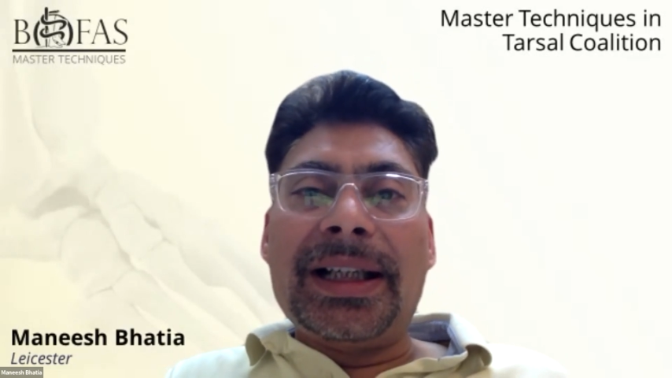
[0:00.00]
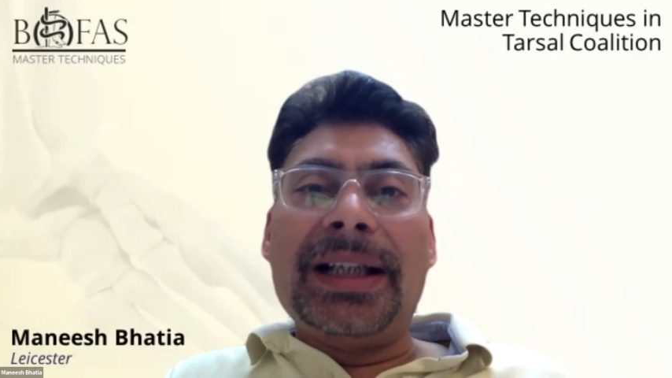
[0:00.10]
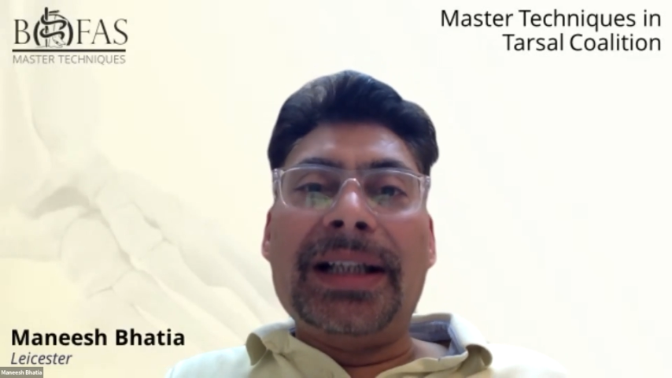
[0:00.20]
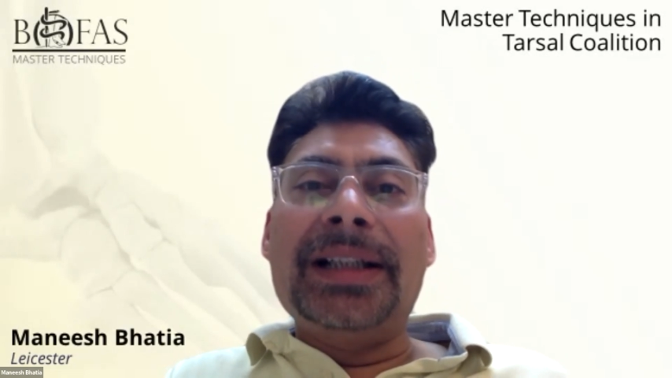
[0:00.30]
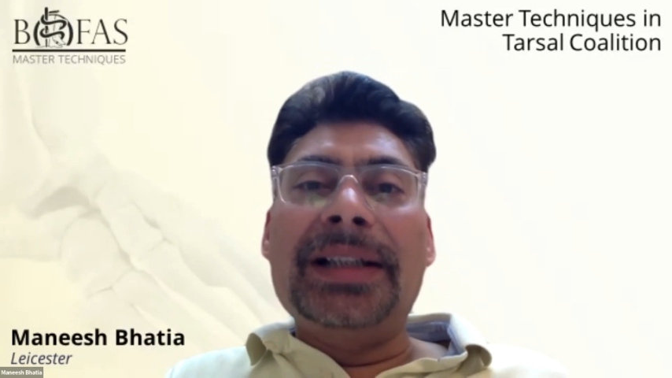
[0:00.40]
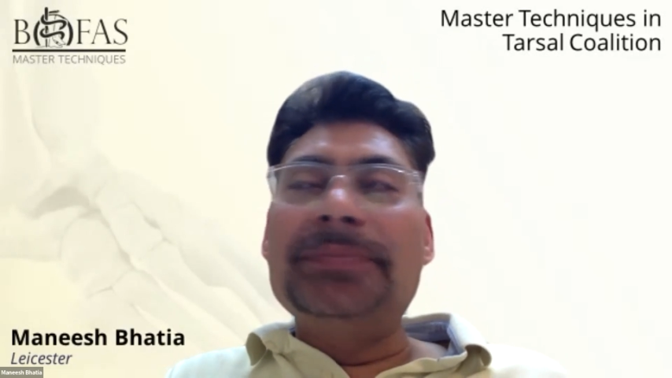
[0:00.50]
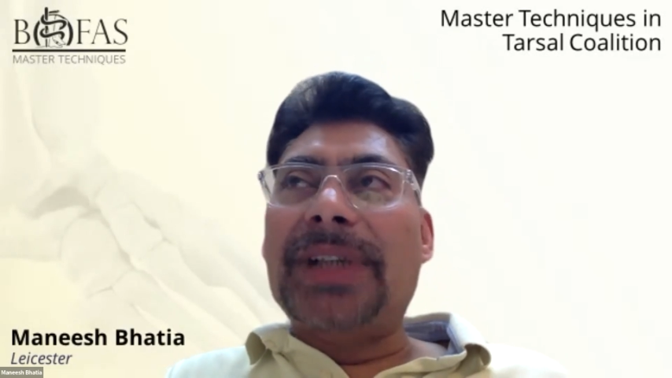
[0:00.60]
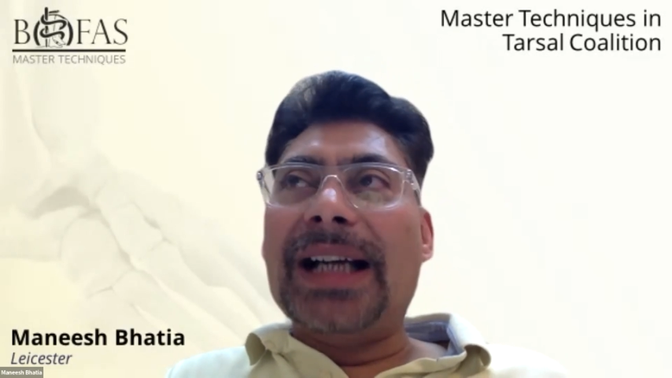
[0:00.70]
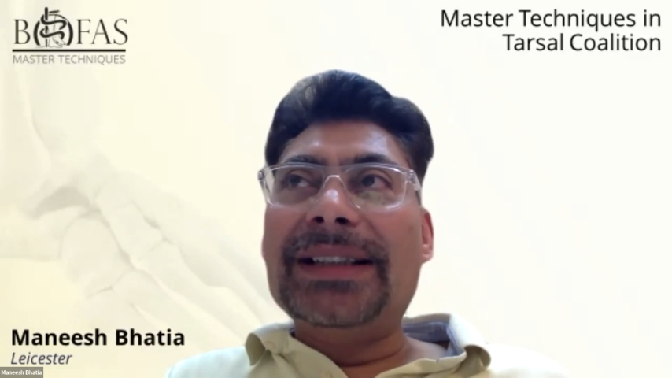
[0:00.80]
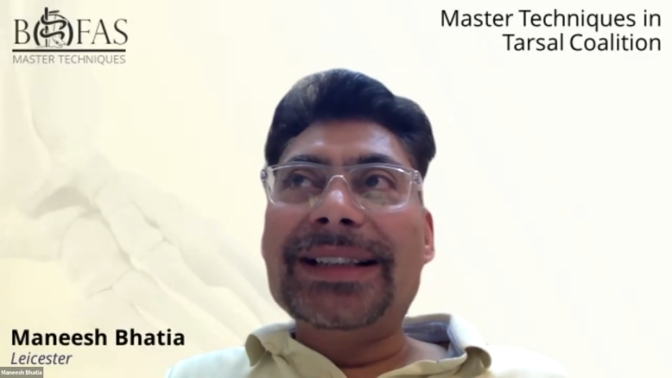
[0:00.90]

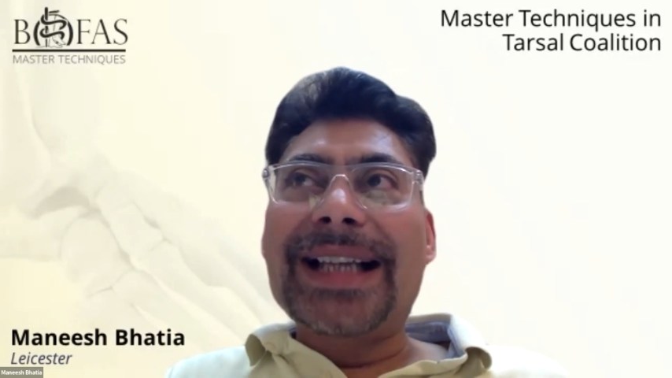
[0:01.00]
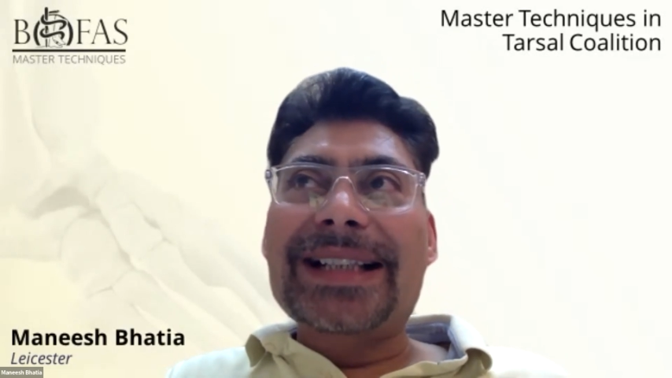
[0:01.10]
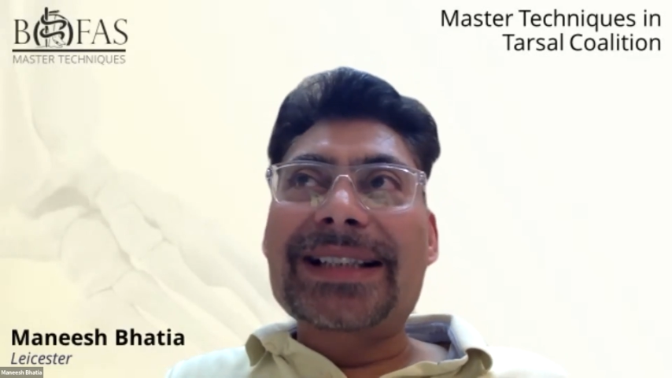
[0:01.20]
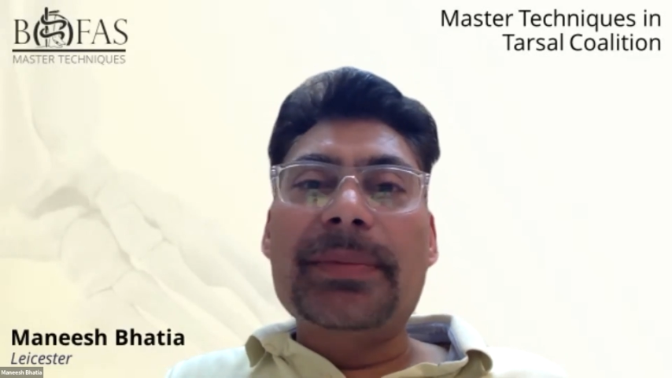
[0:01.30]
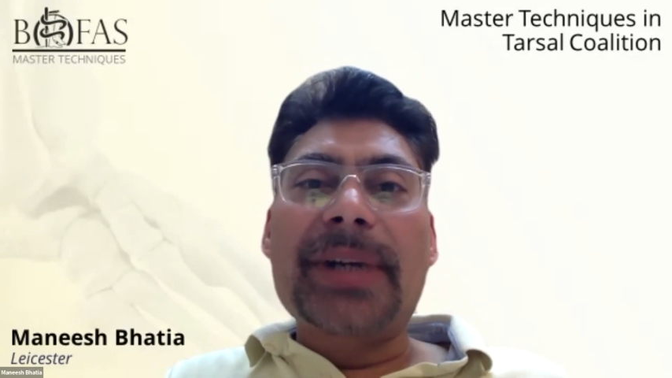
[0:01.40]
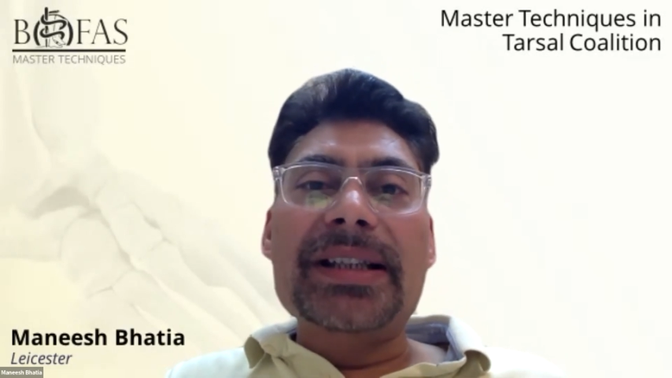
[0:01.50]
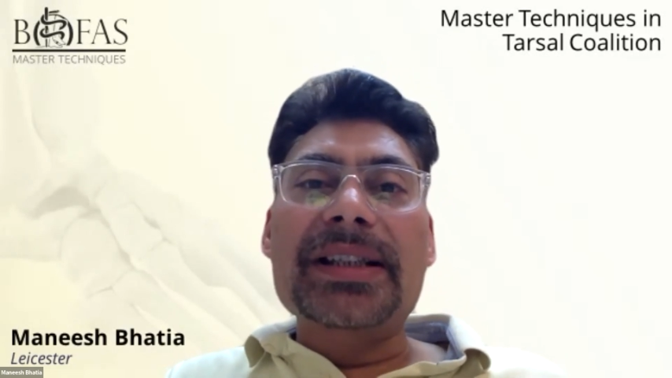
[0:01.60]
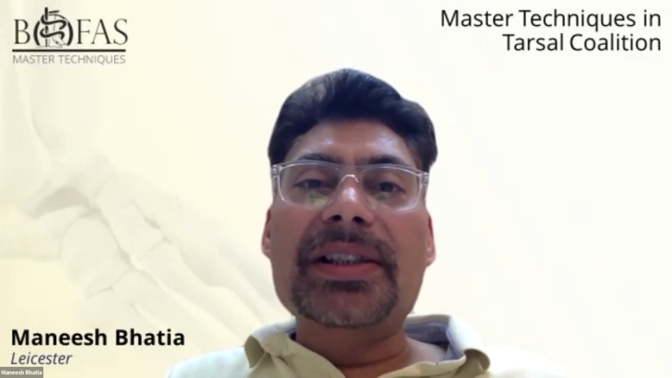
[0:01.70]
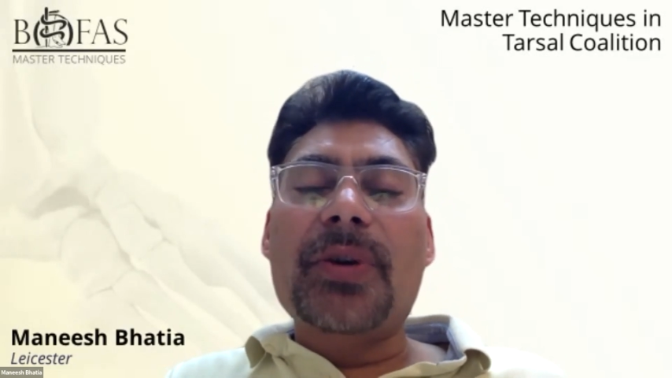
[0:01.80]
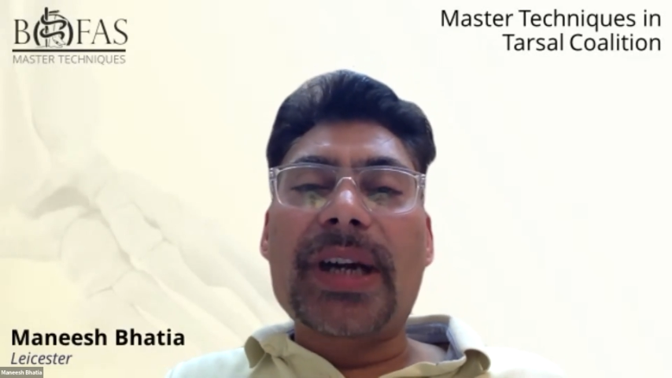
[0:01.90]
I think that
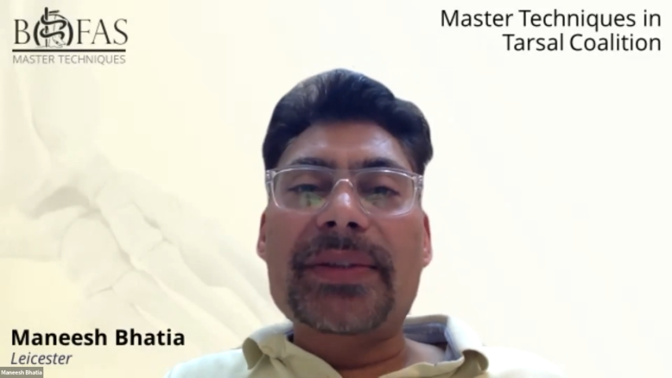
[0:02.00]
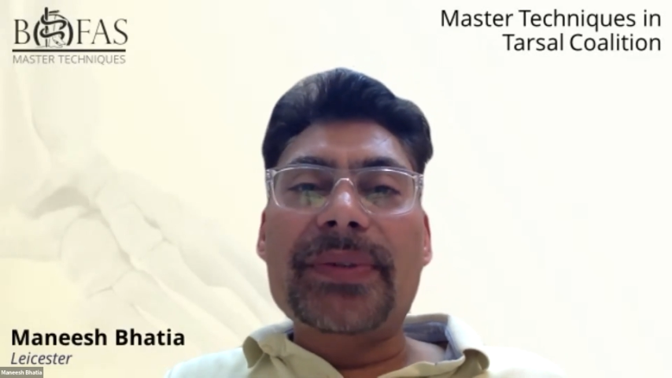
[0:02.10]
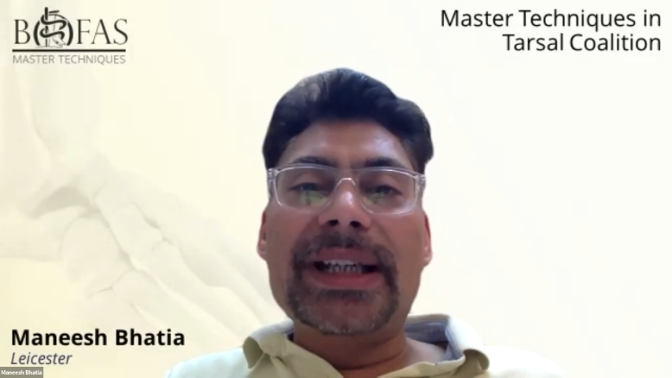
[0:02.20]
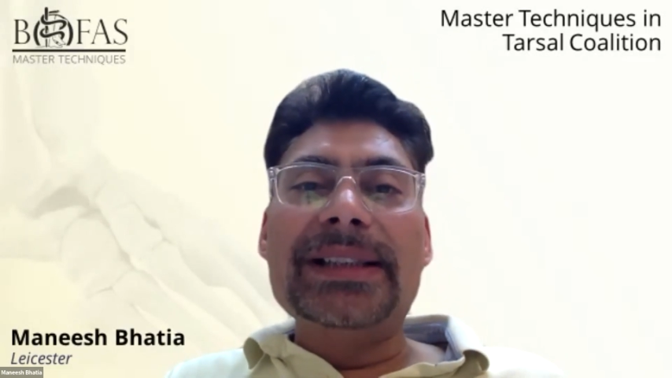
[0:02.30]
summarizes it quite well,